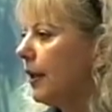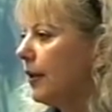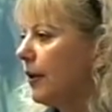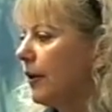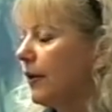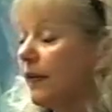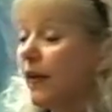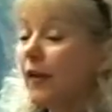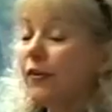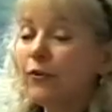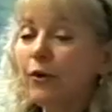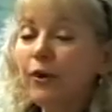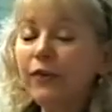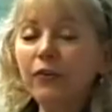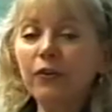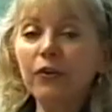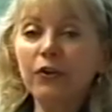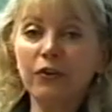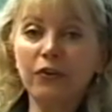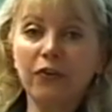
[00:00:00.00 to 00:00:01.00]
Because I was
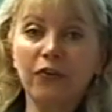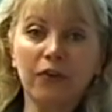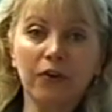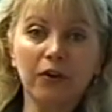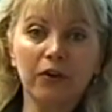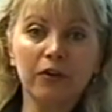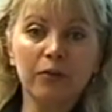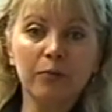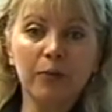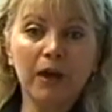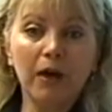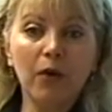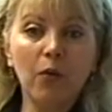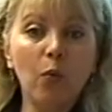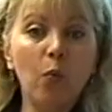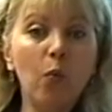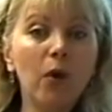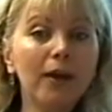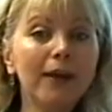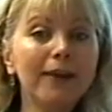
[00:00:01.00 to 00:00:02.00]
also concerned
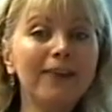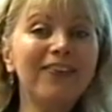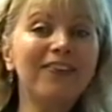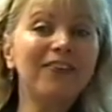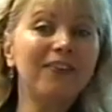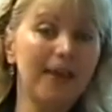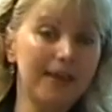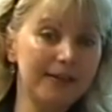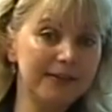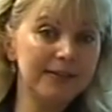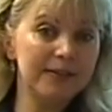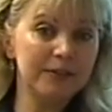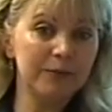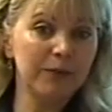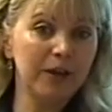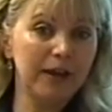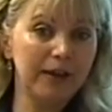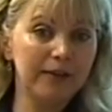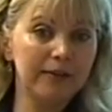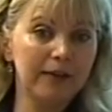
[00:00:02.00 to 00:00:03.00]
about what I said to
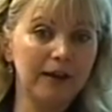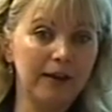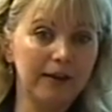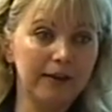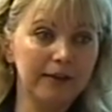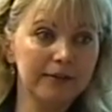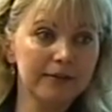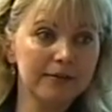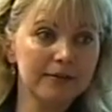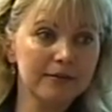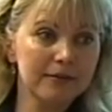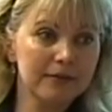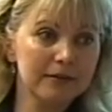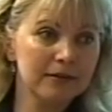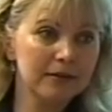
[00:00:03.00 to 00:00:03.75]
my clients.